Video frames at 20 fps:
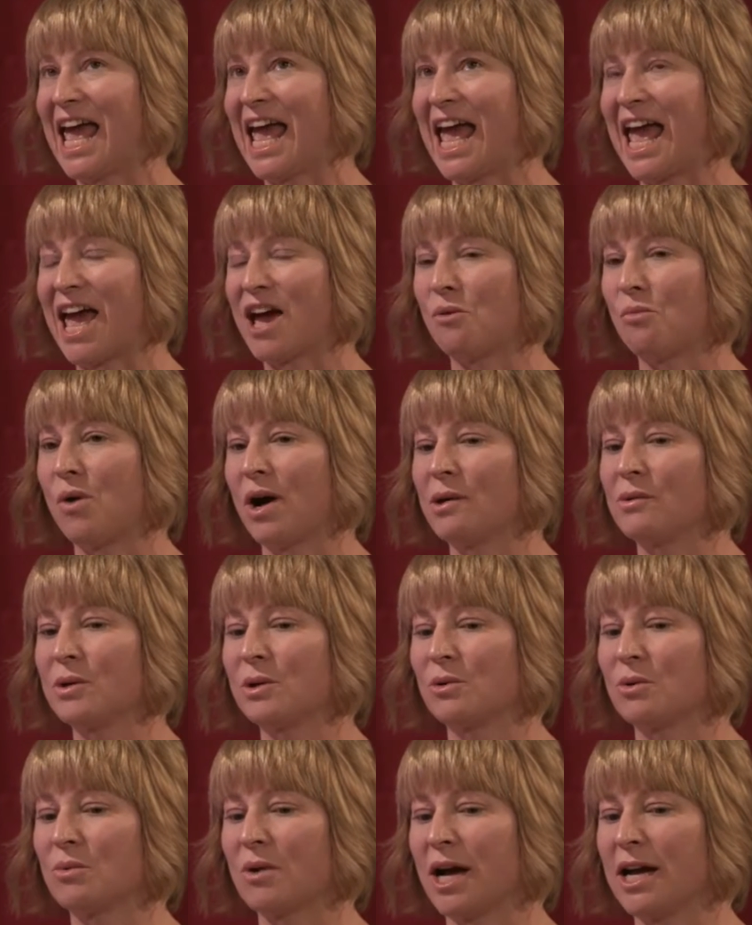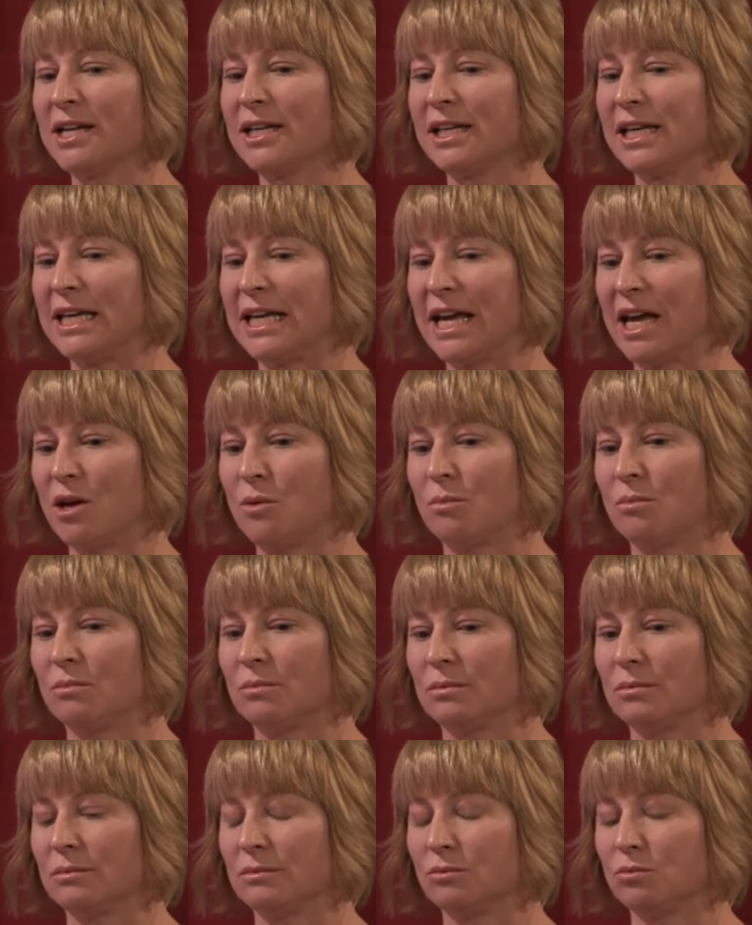And while we were riding, he kept
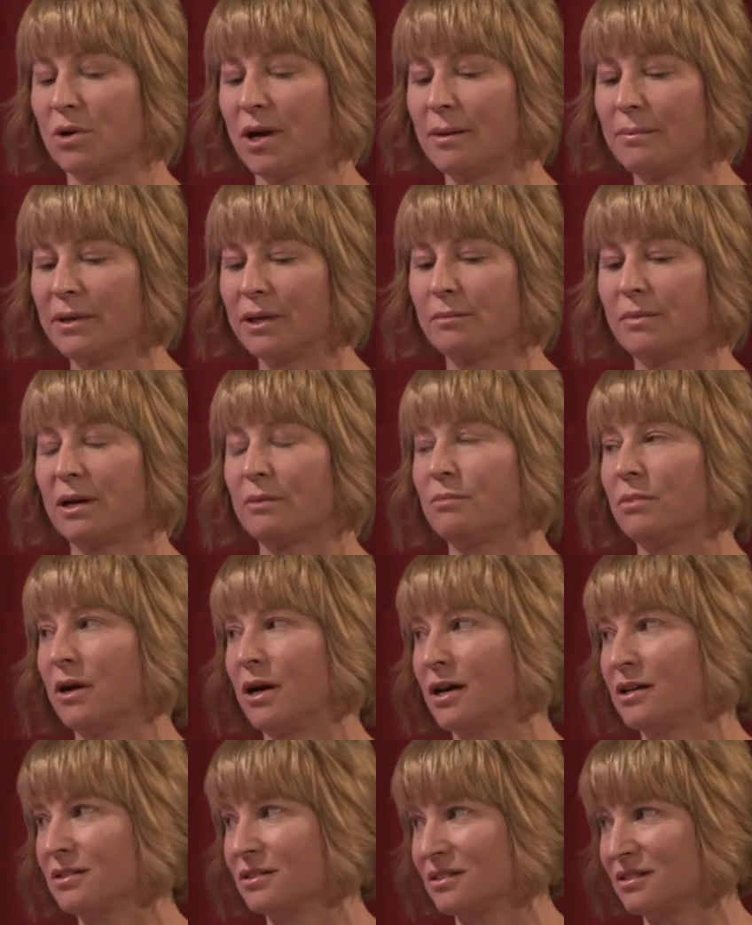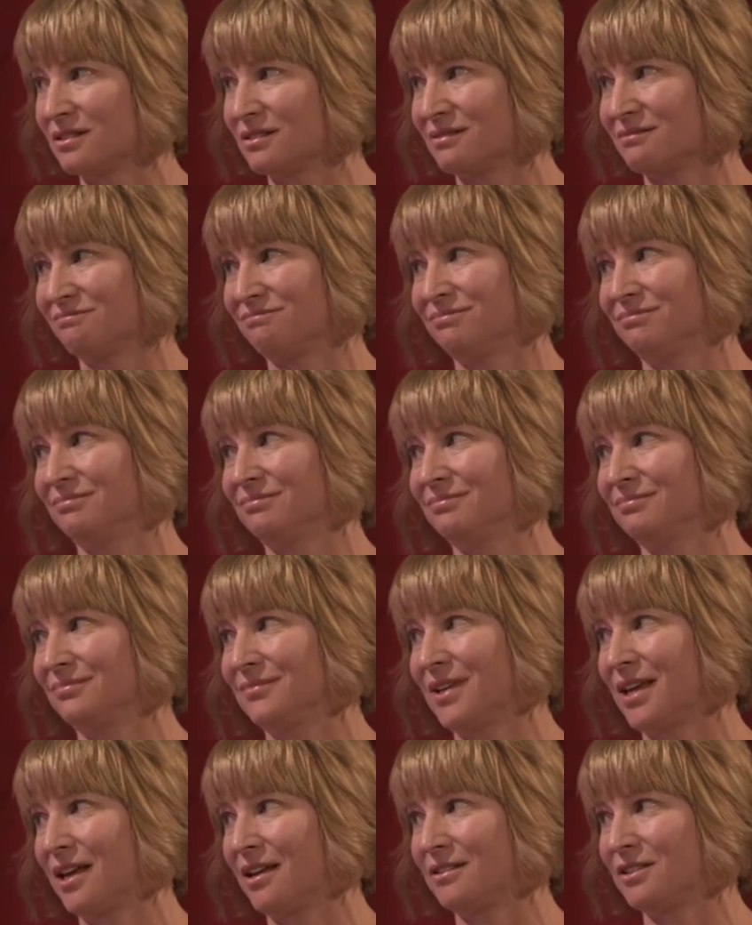rubbing my breasts
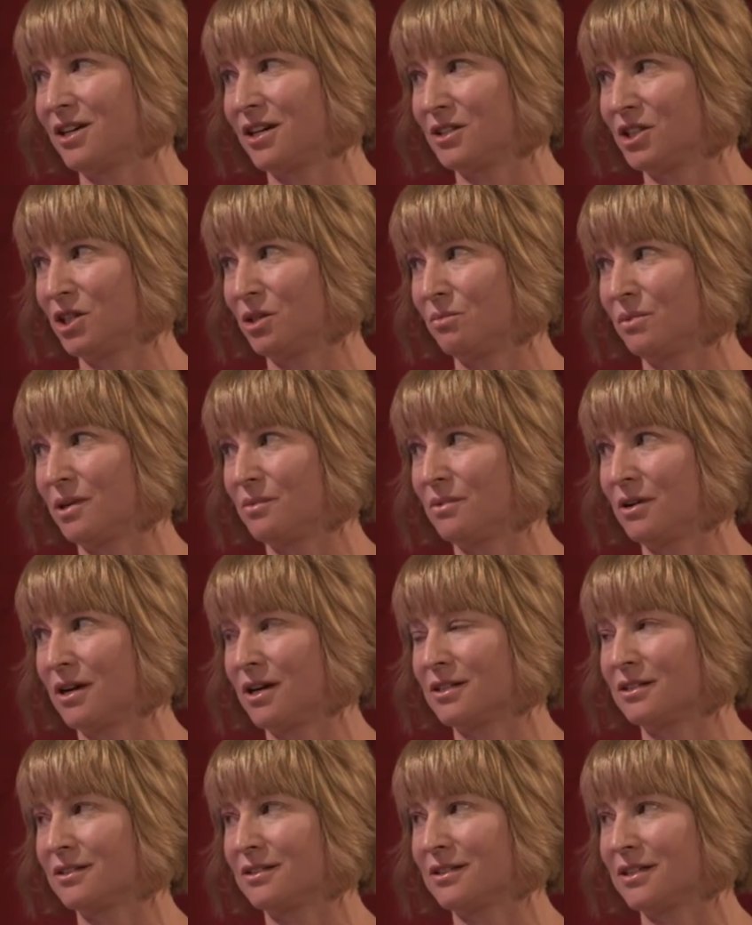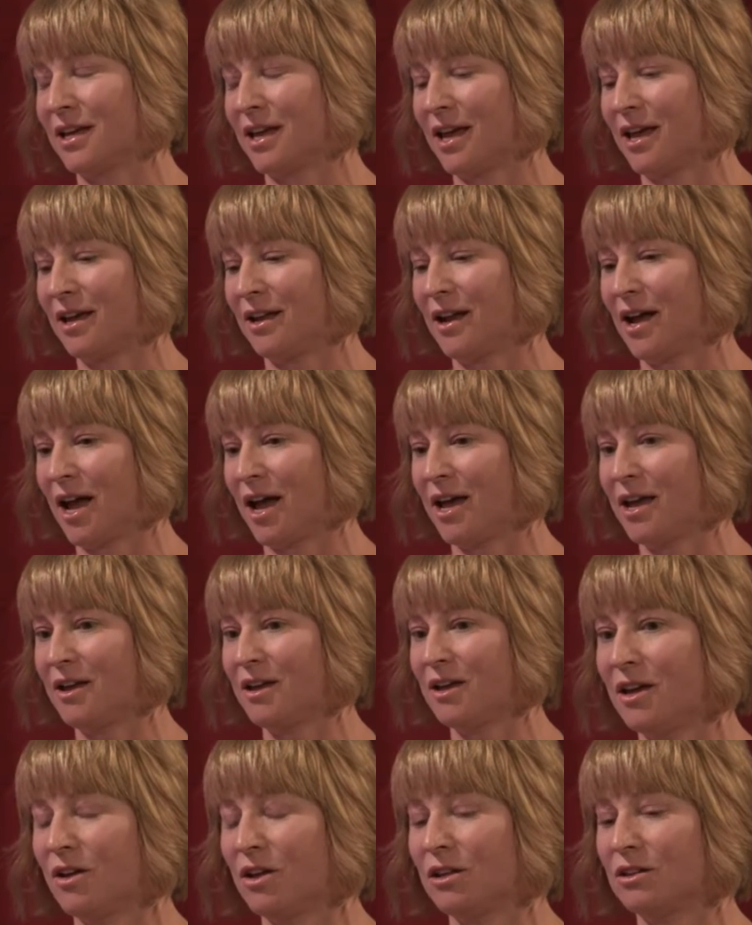and touching my breasts, and I
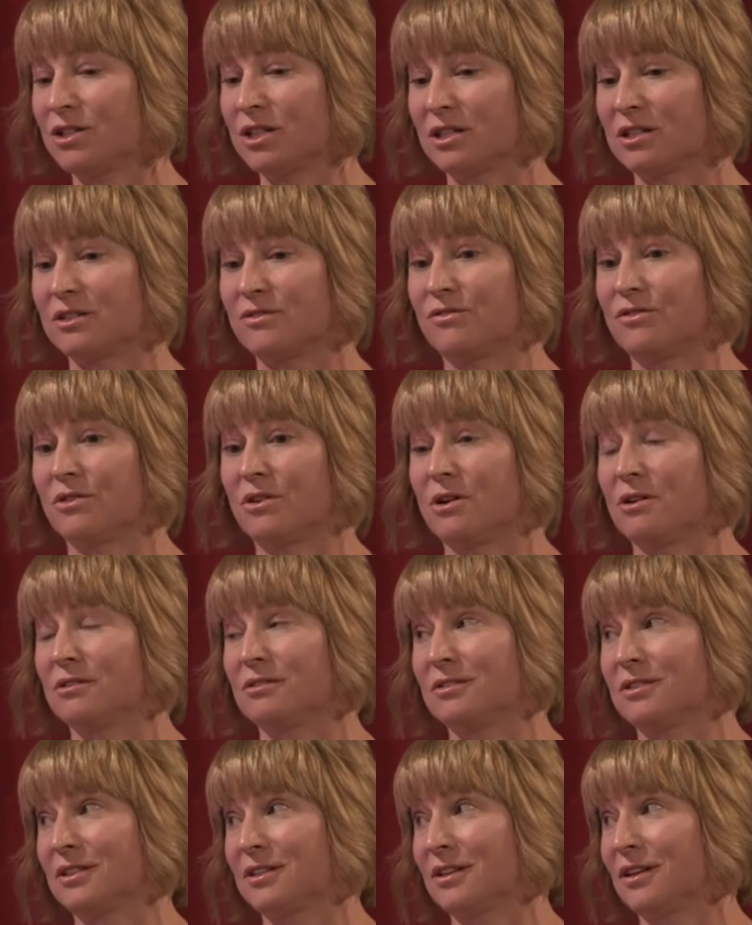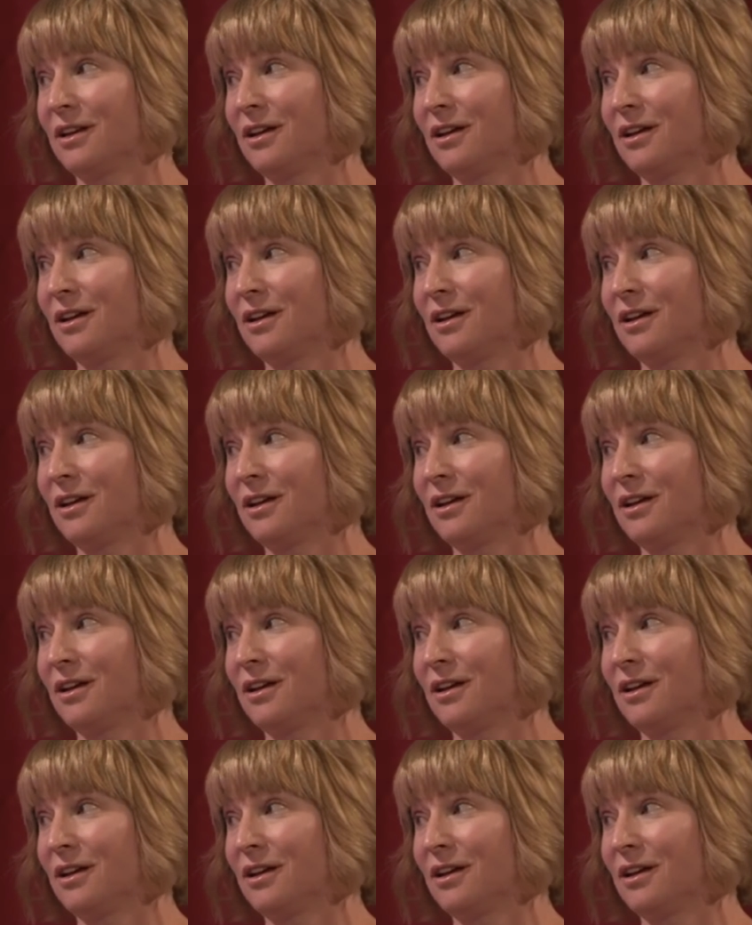just froze.